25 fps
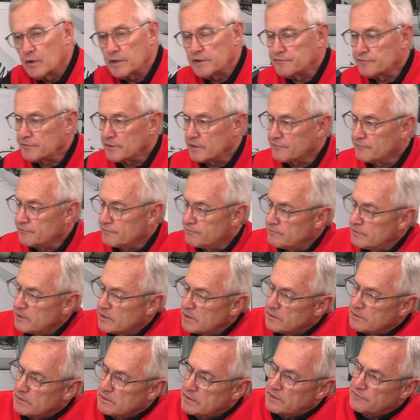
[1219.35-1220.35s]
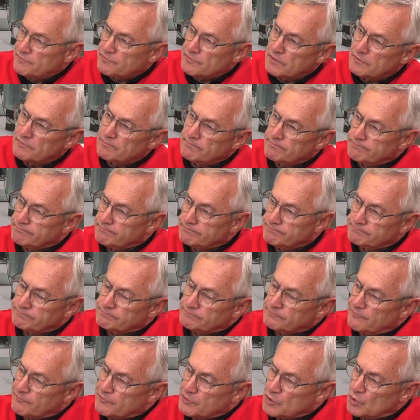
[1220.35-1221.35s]
if the
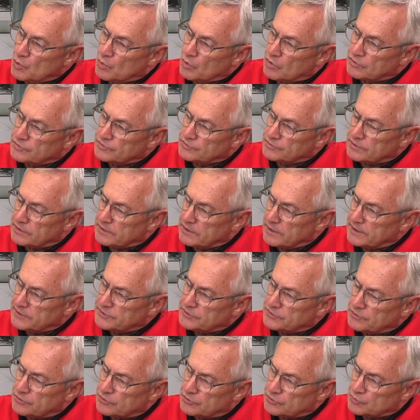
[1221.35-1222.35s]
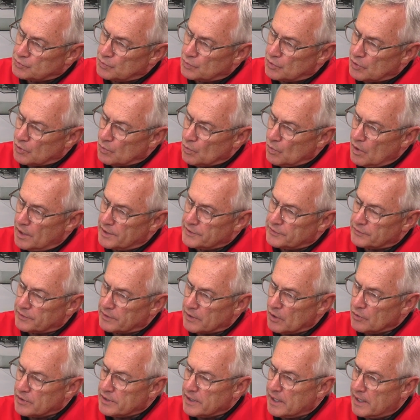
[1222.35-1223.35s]
viewers and listeners were
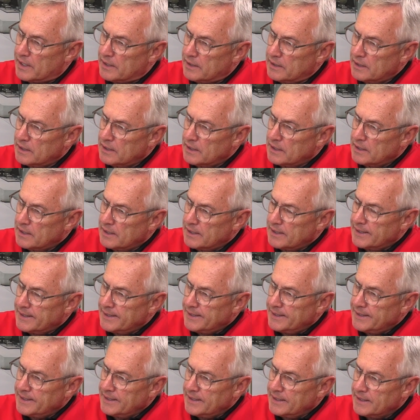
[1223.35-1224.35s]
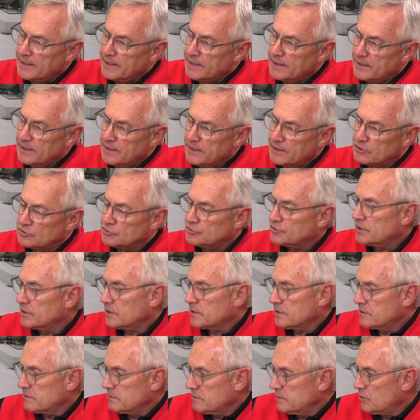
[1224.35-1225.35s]
wondering, okay, here's
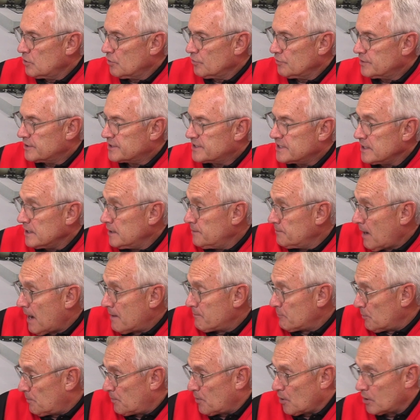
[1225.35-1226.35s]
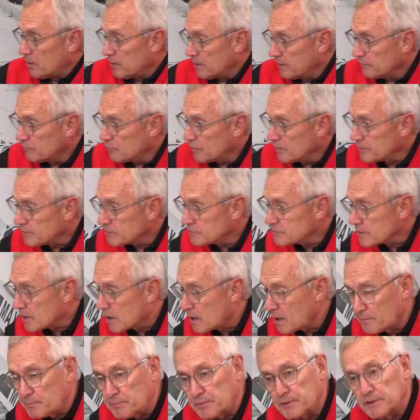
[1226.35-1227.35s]
the team I'm a part of, whether it's a
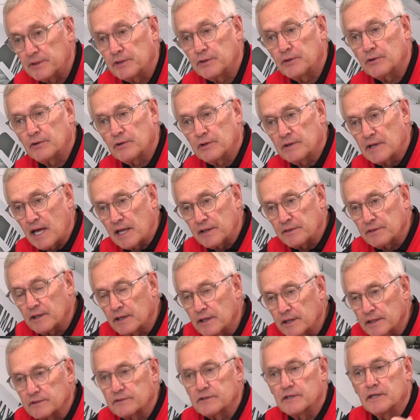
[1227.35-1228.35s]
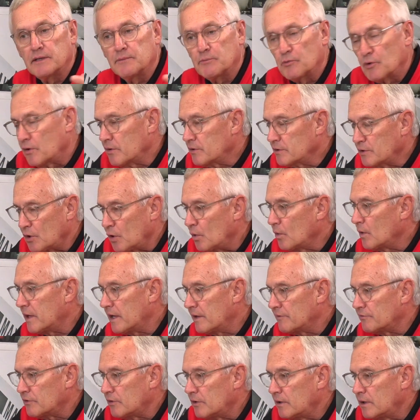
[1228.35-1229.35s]
company or an athletic team or
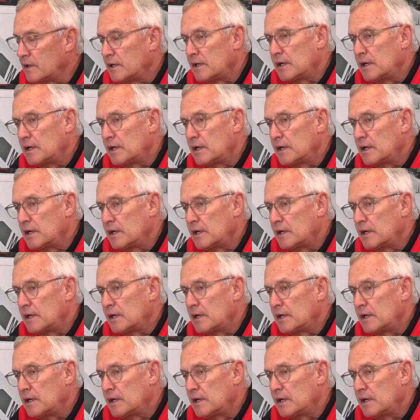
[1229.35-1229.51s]
whatever,